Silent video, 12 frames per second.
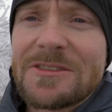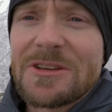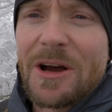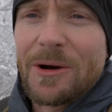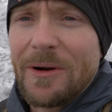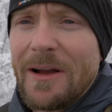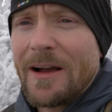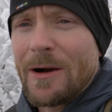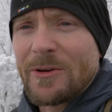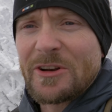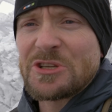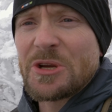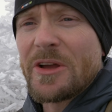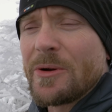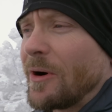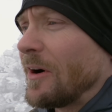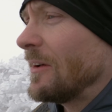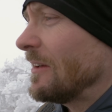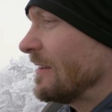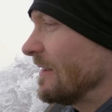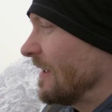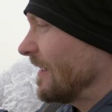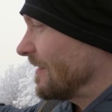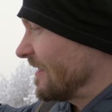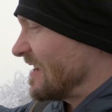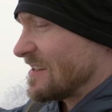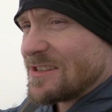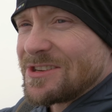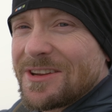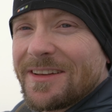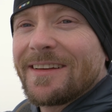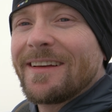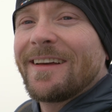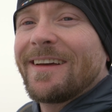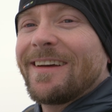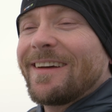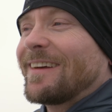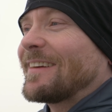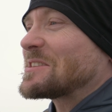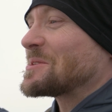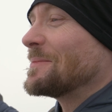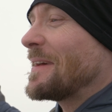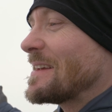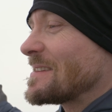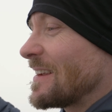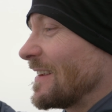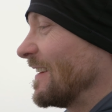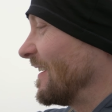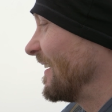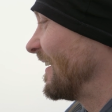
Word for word: So, I want to show you all this. It's amazing.